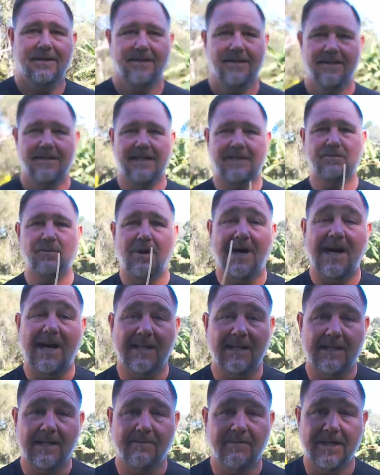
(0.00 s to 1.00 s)
that's why I
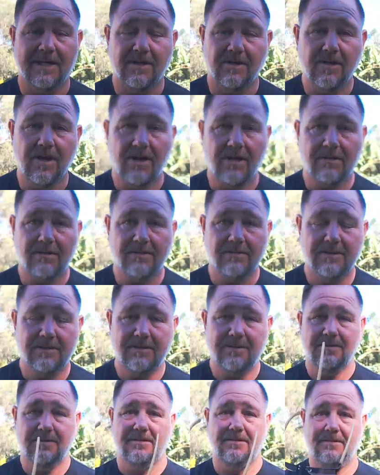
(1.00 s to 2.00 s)
hardly ever get a cold,
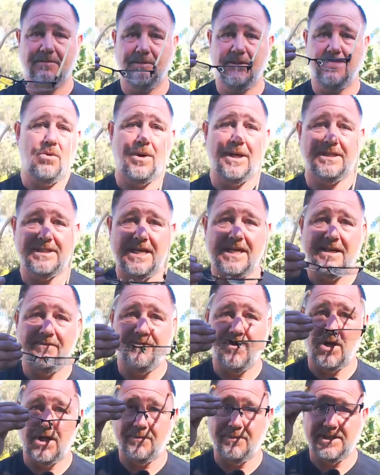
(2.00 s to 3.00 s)
because we're
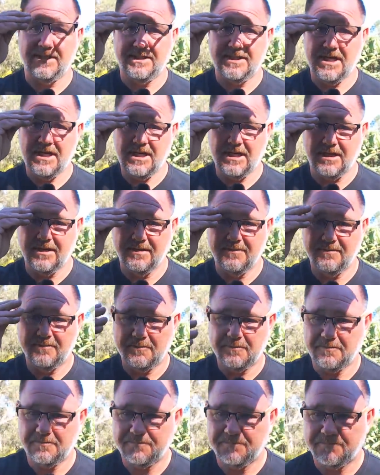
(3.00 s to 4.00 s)

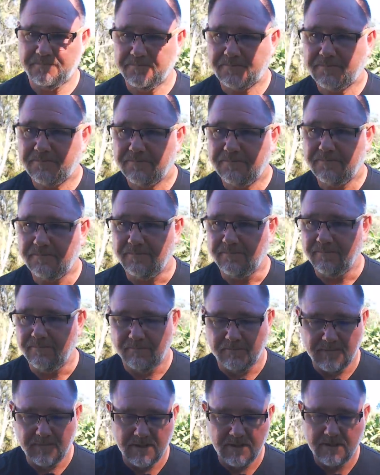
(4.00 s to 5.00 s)
always eating vitamin C.